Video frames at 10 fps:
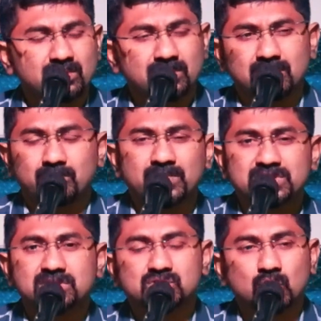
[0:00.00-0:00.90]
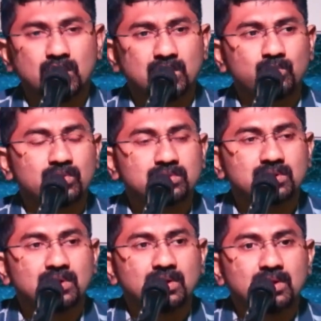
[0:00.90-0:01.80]
uh, mission is all
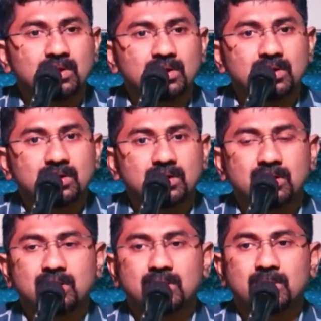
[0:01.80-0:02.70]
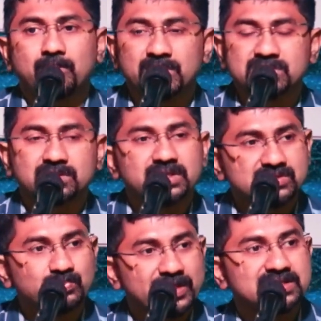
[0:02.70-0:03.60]
about uh, mission
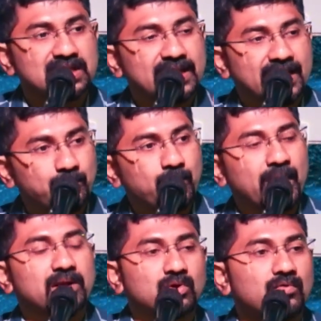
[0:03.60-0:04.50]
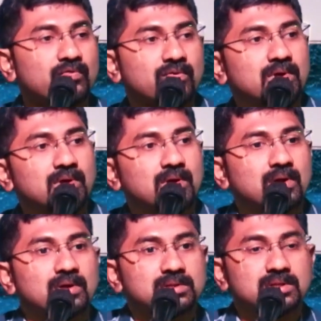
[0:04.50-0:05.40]
is basically an impact of
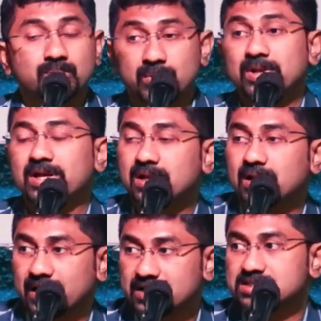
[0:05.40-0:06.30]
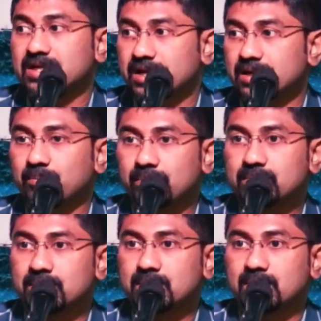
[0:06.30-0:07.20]
the biblical understanding
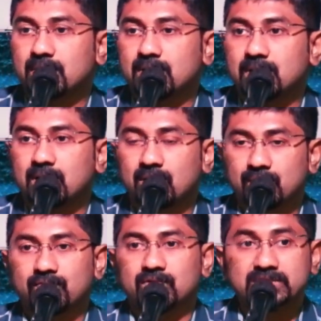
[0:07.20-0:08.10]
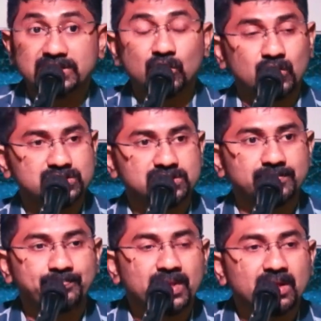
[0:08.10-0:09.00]
uh, of uh,
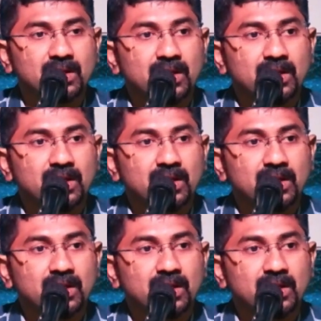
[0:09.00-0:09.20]
theology